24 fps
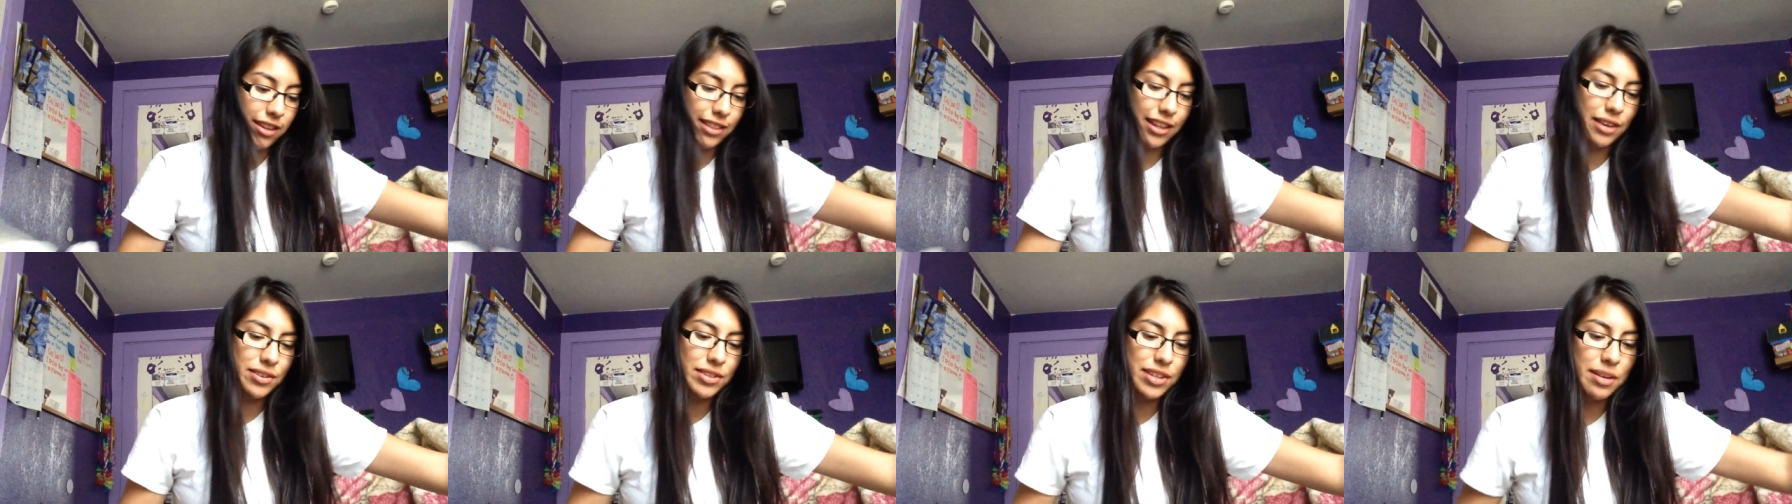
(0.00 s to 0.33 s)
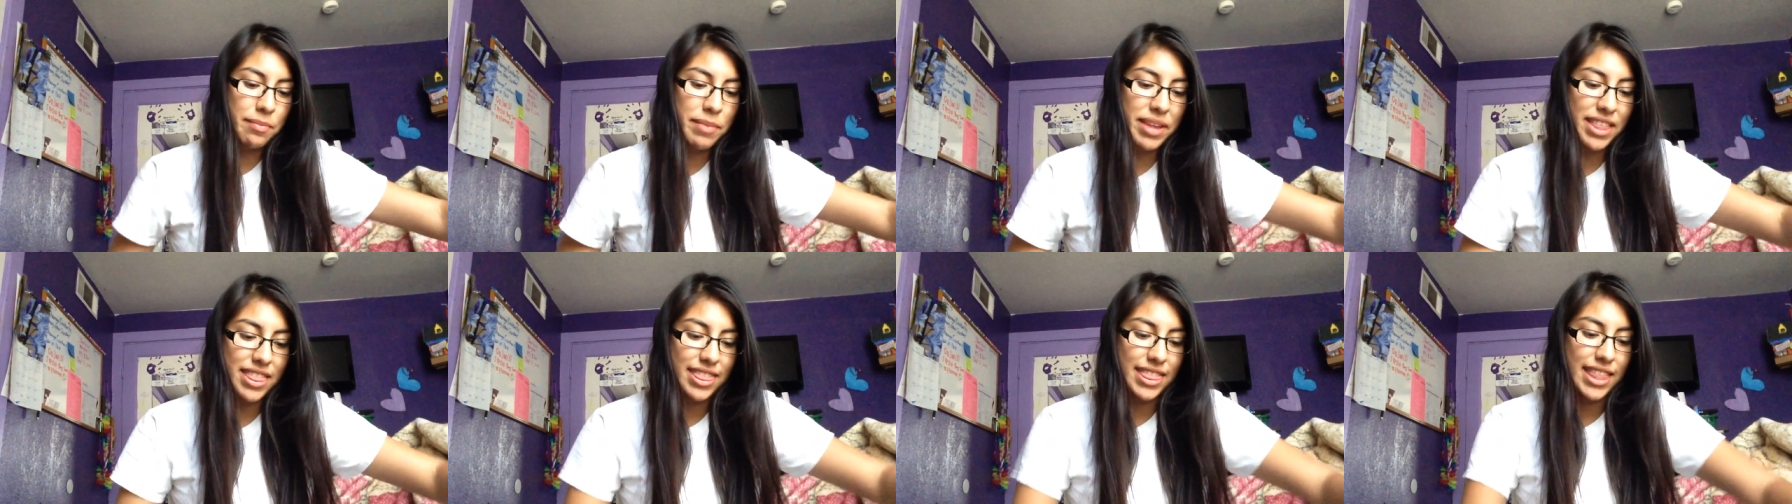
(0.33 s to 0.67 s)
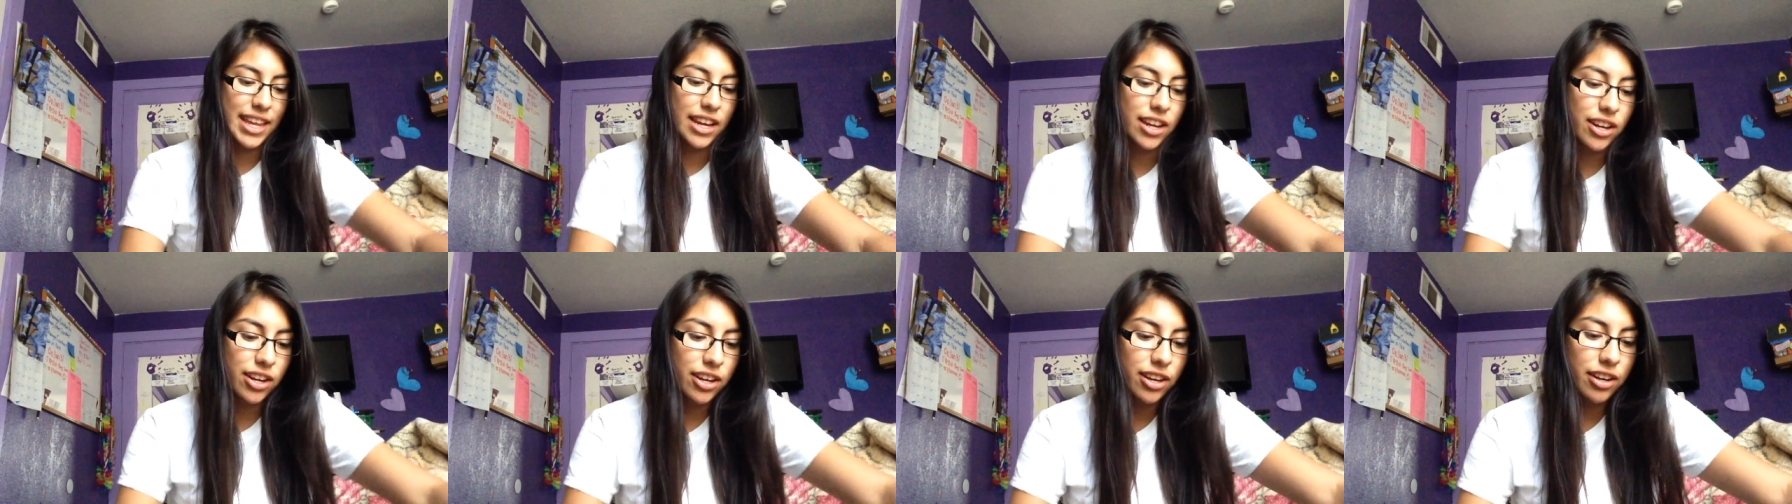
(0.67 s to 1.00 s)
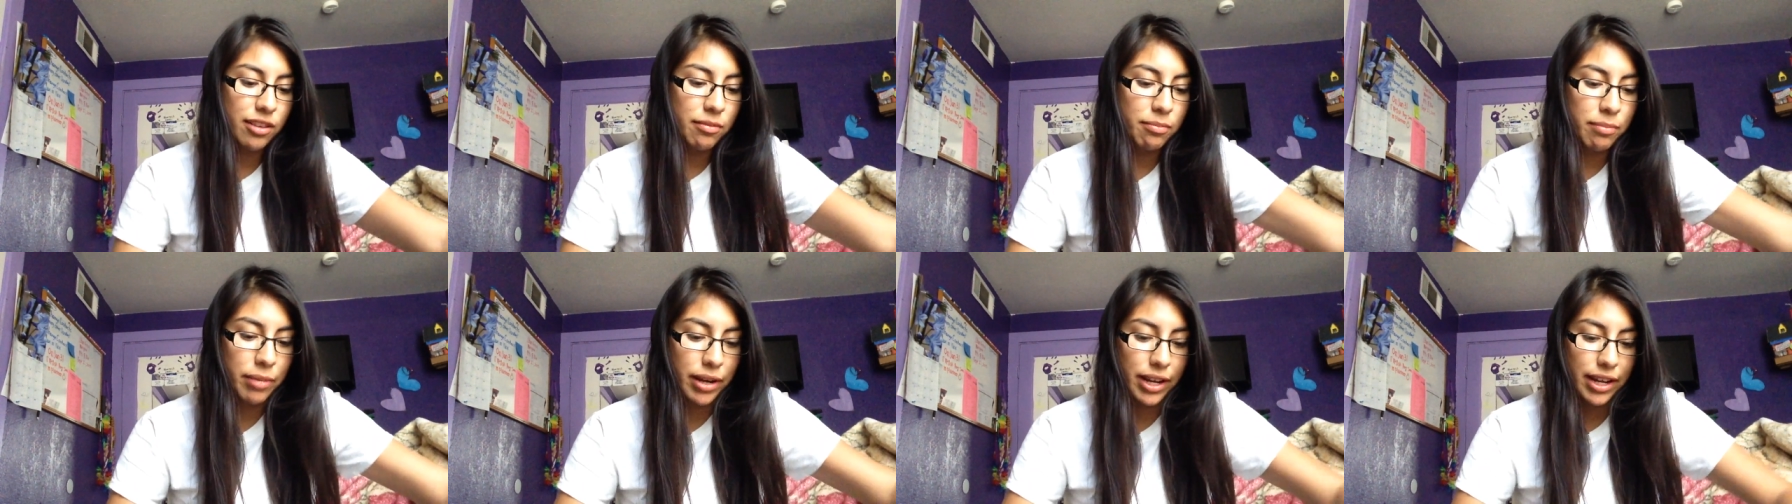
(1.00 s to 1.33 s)
That was gonna be thicker,
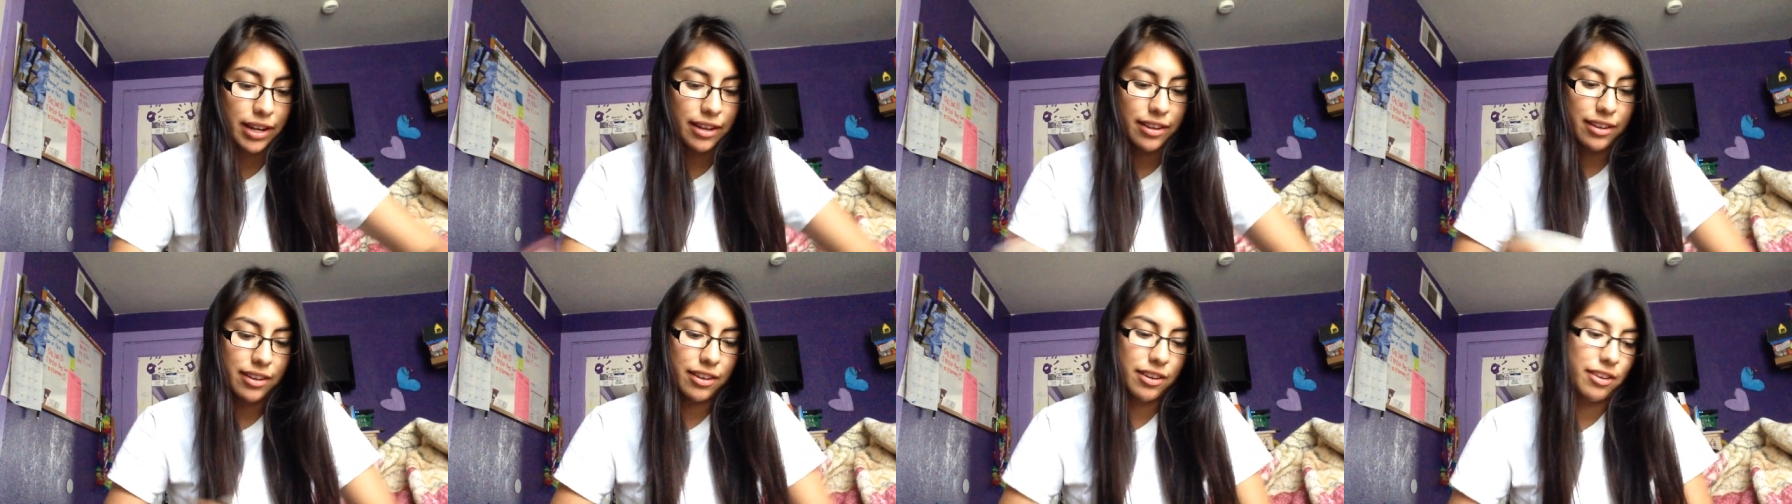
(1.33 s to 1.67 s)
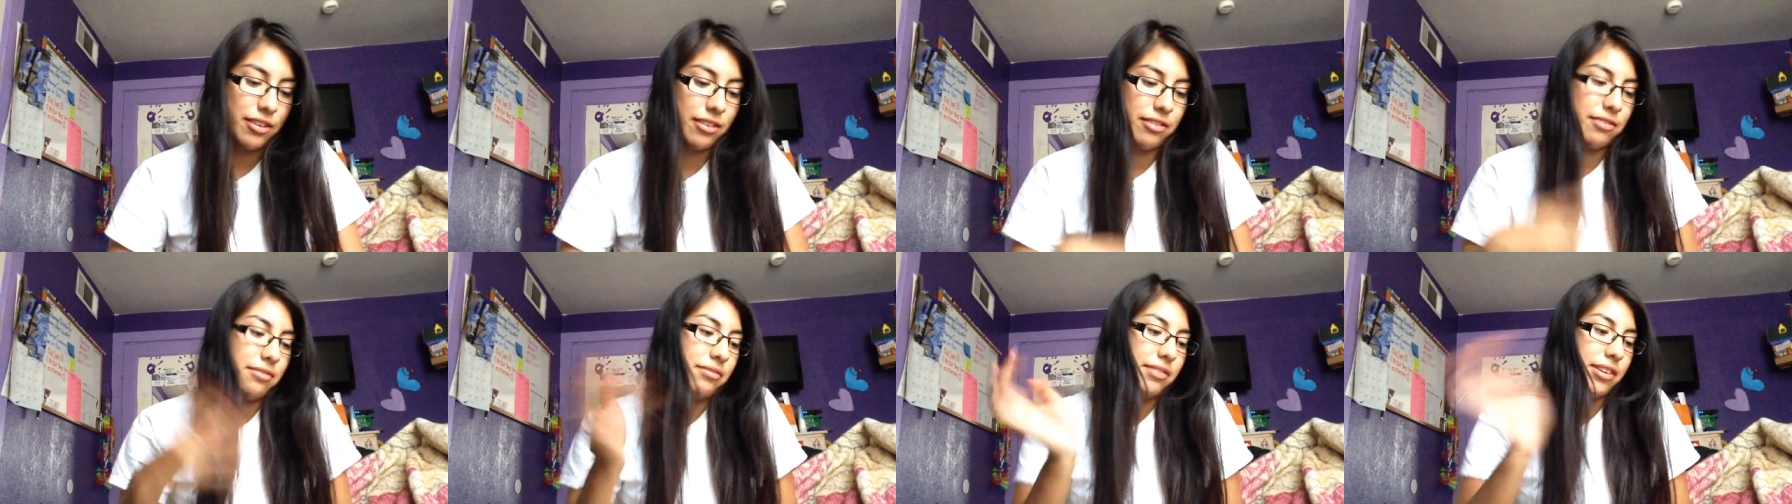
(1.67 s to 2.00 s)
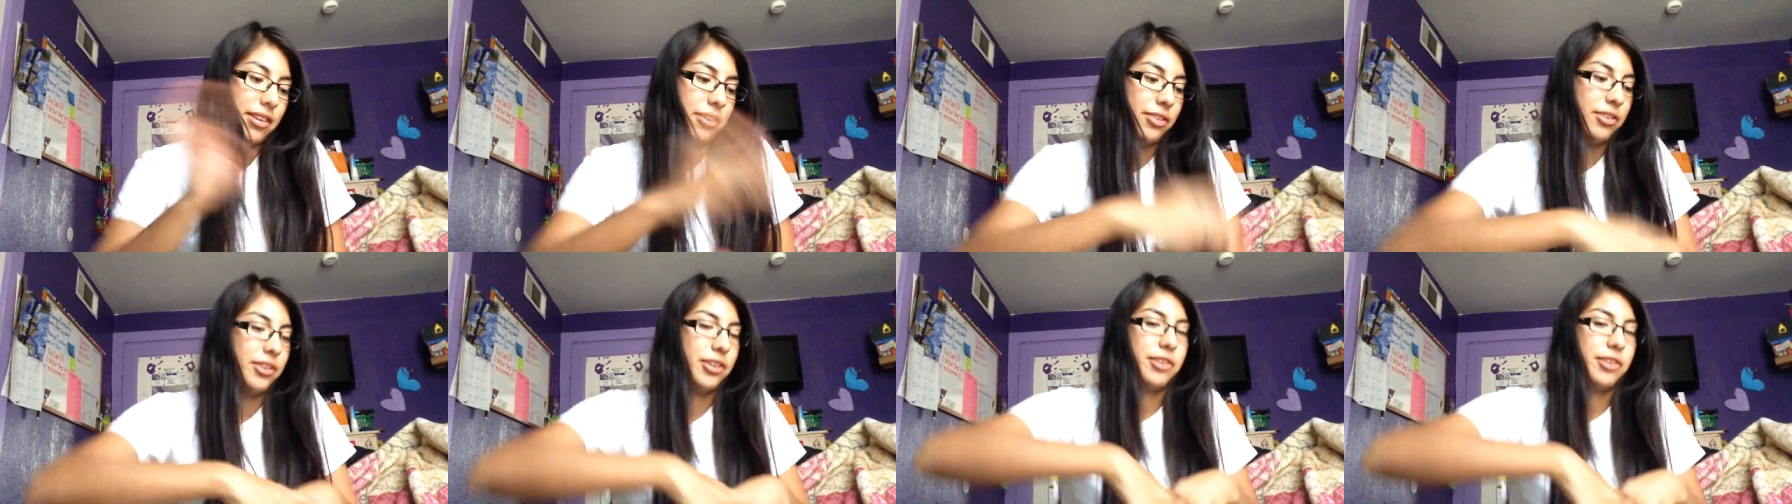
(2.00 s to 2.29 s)
but you know, like